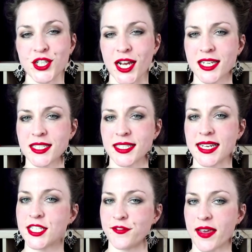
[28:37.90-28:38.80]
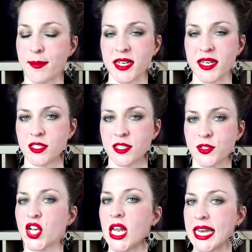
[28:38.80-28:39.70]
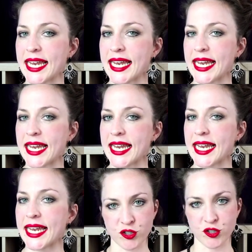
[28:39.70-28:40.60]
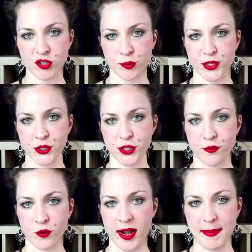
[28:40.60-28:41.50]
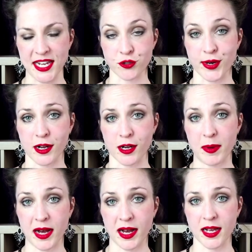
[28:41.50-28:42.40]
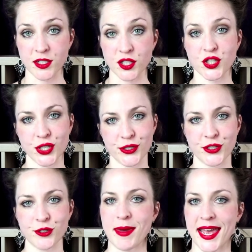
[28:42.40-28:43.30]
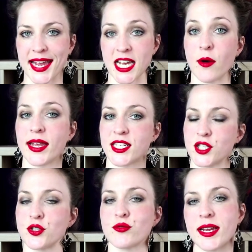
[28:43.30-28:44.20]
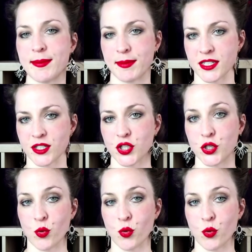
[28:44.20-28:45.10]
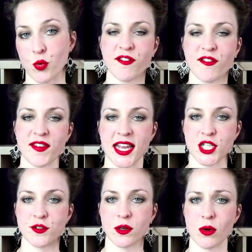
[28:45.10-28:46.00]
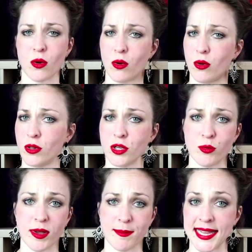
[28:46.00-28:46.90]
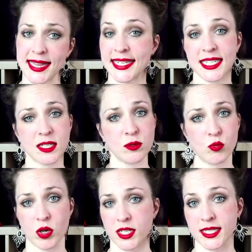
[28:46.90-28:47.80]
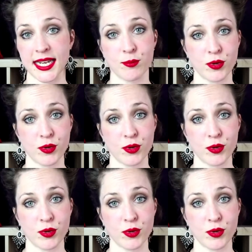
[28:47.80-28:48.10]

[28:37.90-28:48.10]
as feminists clearly want retribution for a patriarchal past, so do MGTOW extremists who want revenge for all the women that didn't want to sleep with them.